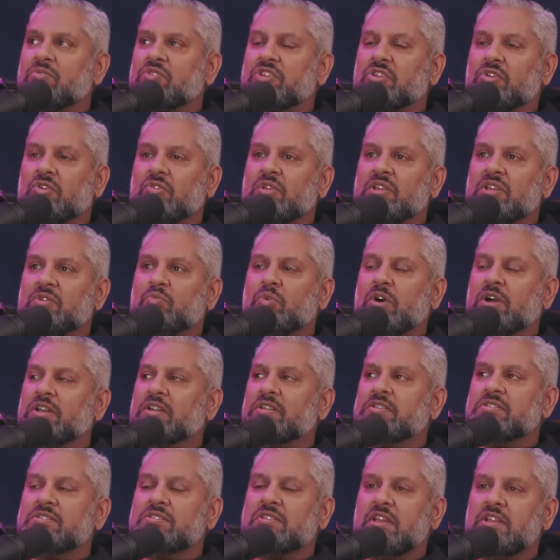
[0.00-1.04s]
you know, he
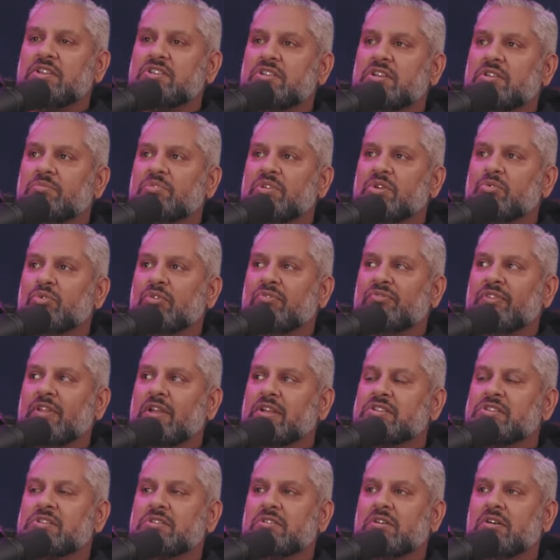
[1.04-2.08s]
wanted the station to be a
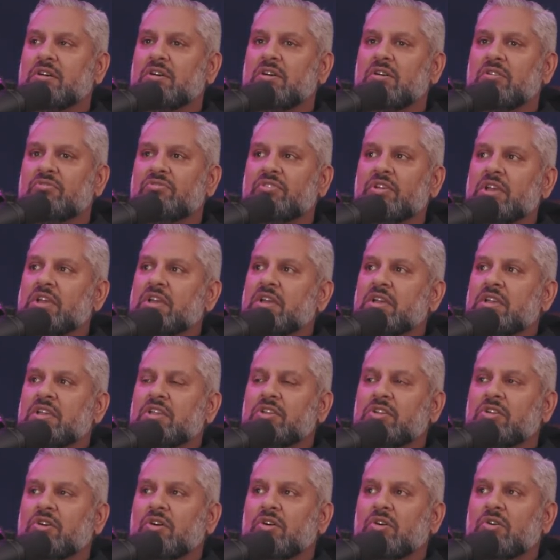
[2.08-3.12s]
reflection of,
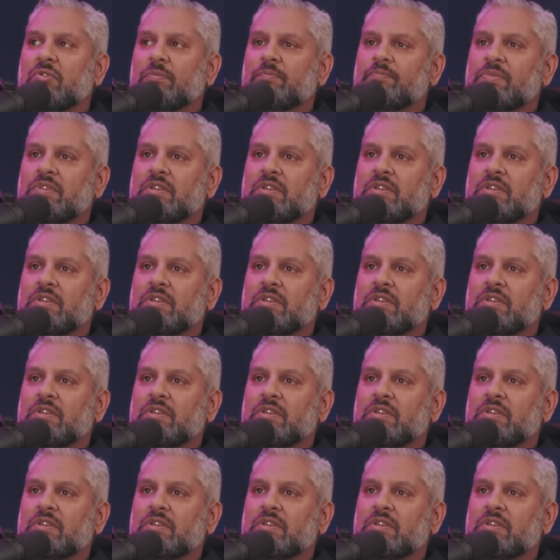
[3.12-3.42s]
you know,